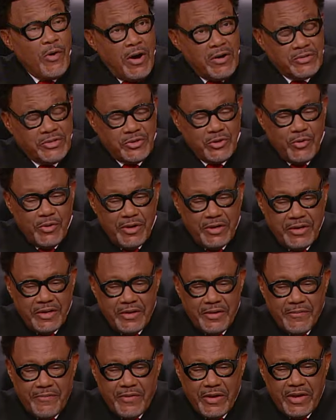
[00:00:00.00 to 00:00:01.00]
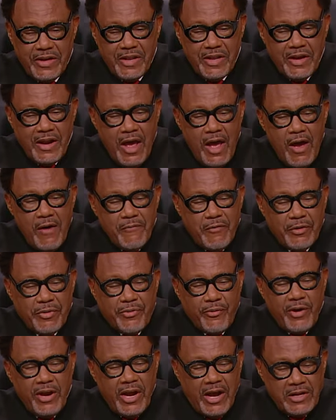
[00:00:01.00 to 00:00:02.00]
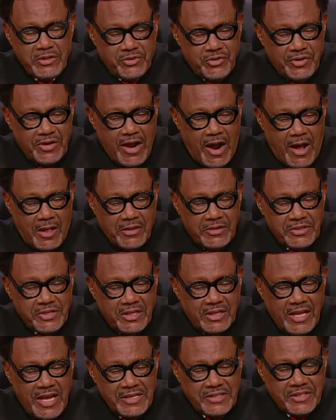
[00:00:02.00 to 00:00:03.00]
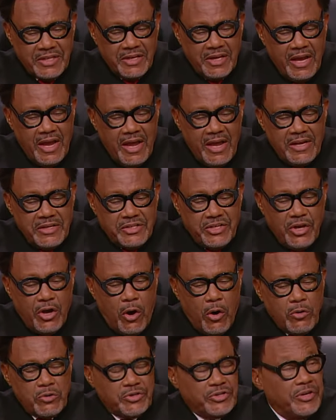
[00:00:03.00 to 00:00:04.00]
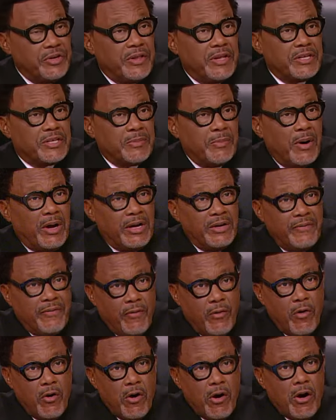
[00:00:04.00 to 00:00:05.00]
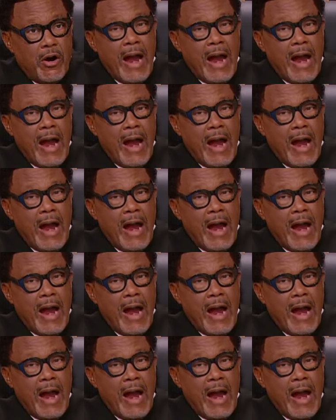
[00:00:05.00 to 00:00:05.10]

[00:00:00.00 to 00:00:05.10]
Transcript: are suing the defendant for $300, alleging she owes you this money for